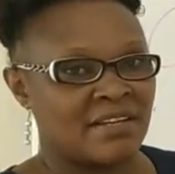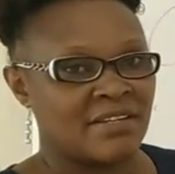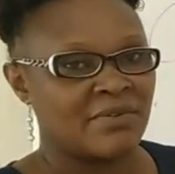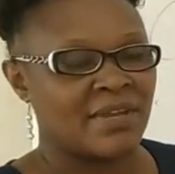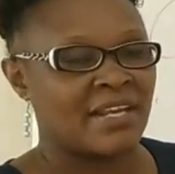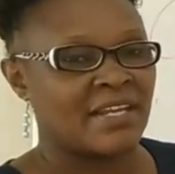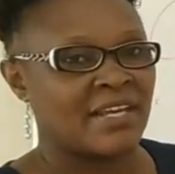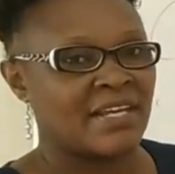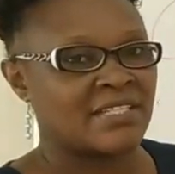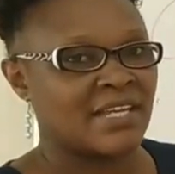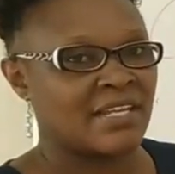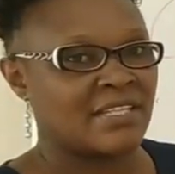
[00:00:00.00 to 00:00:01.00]
You can
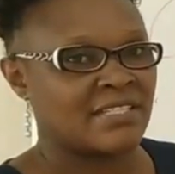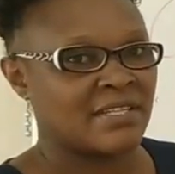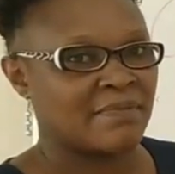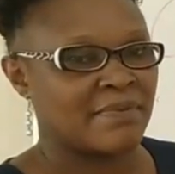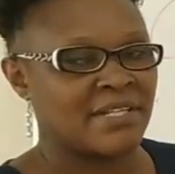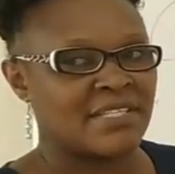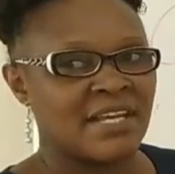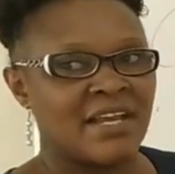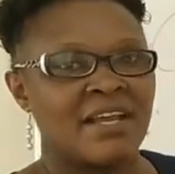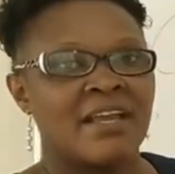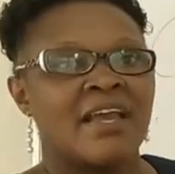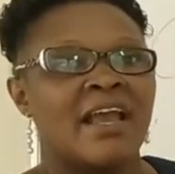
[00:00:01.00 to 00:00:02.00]
get an interpreter,
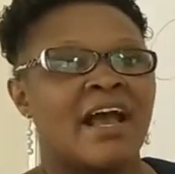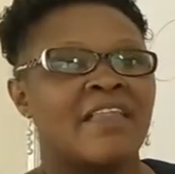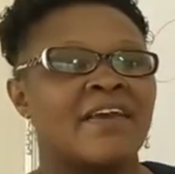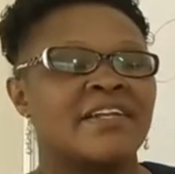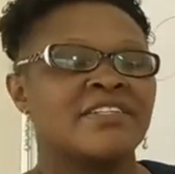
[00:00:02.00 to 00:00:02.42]
and that